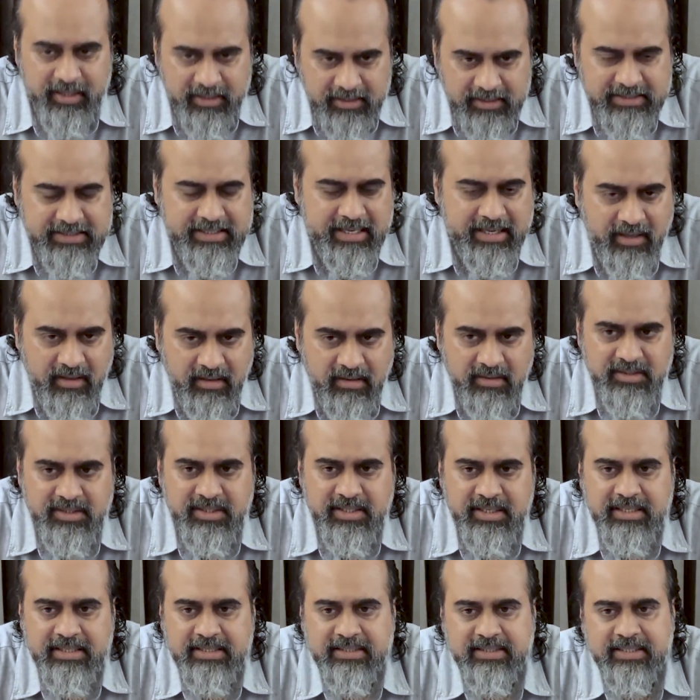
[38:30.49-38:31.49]
in the
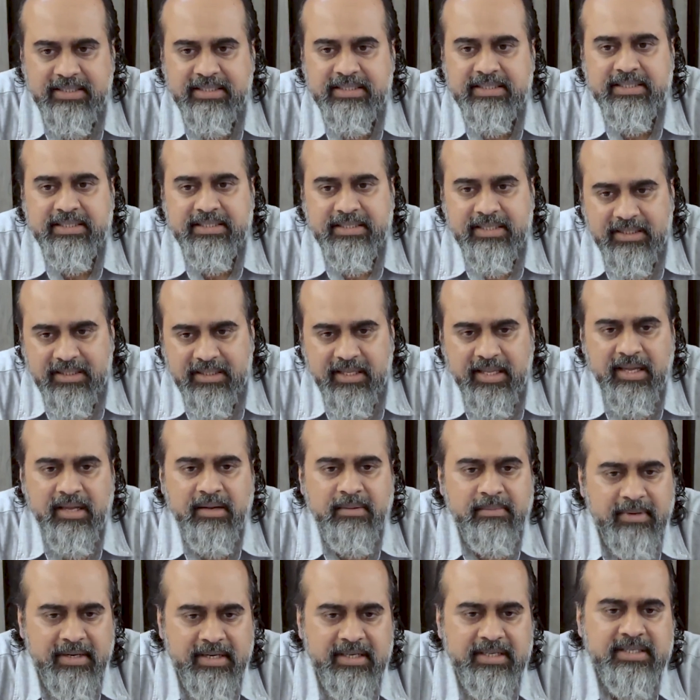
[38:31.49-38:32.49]
psychological sense,
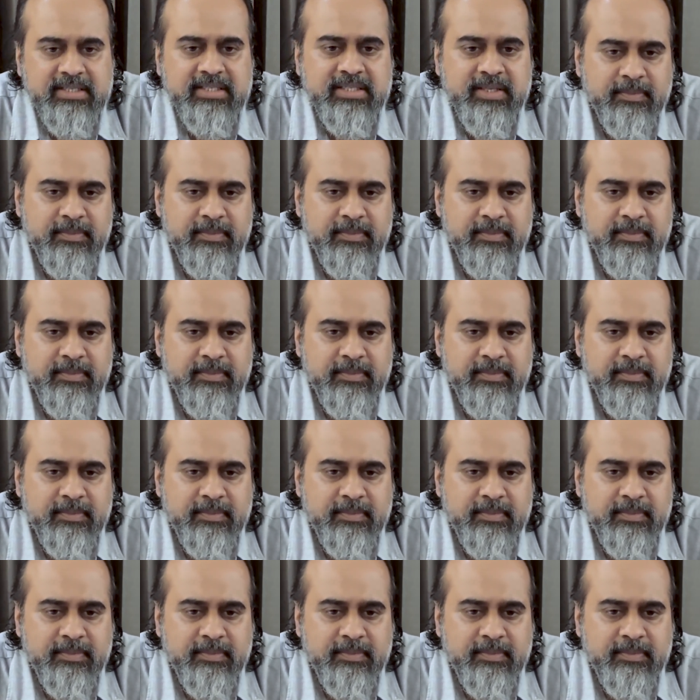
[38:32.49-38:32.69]
nothing but